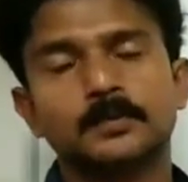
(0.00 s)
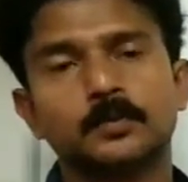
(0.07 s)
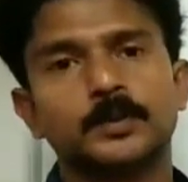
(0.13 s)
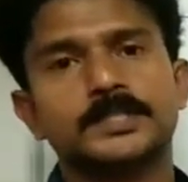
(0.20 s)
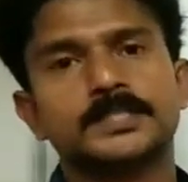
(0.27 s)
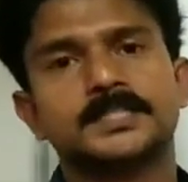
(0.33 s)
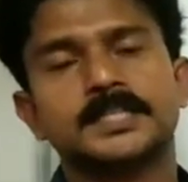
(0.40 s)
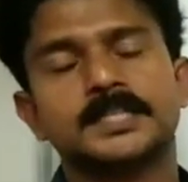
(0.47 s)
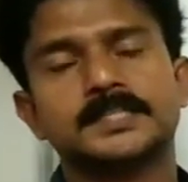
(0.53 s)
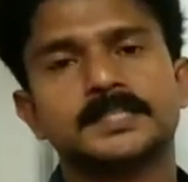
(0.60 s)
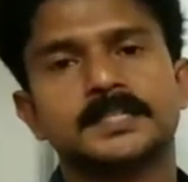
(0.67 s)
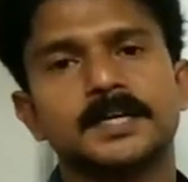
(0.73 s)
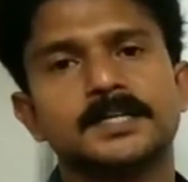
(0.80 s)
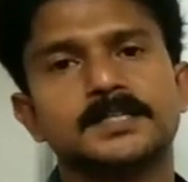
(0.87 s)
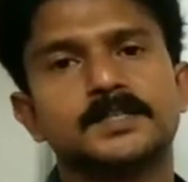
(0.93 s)
With six
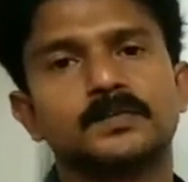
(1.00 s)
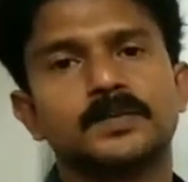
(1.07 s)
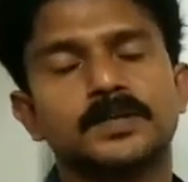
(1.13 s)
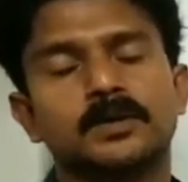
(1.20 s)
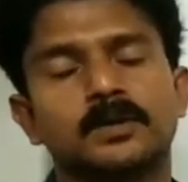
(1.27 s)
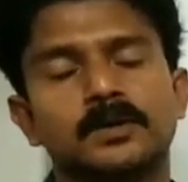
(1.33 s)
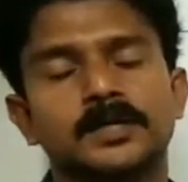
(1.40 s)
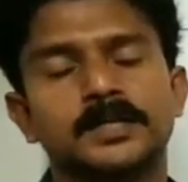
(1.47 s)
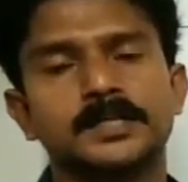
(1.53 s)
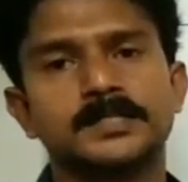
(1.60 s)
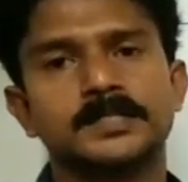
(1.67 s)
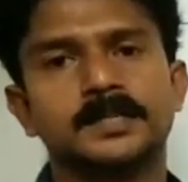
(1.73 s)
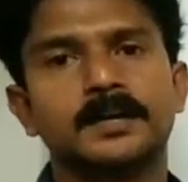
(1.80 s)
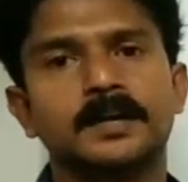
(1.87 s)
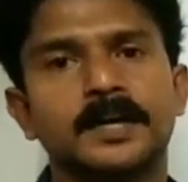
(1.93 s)
sides, we call it
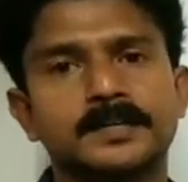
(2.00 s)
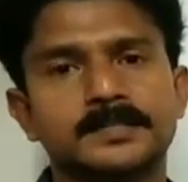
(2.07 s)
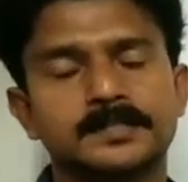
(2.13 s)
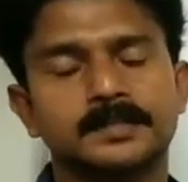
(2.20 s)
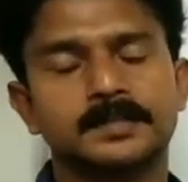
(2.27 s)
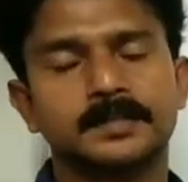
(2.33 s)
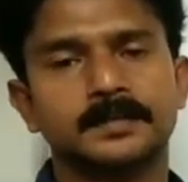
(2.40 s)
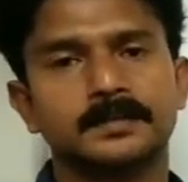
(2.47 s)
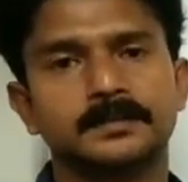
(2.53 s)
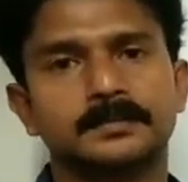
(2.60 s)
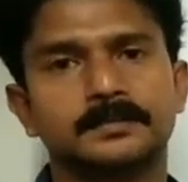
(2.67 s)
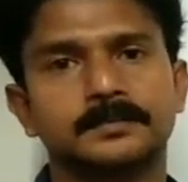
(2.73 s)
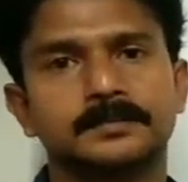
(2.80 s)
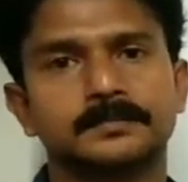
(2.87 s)
as a hexagon.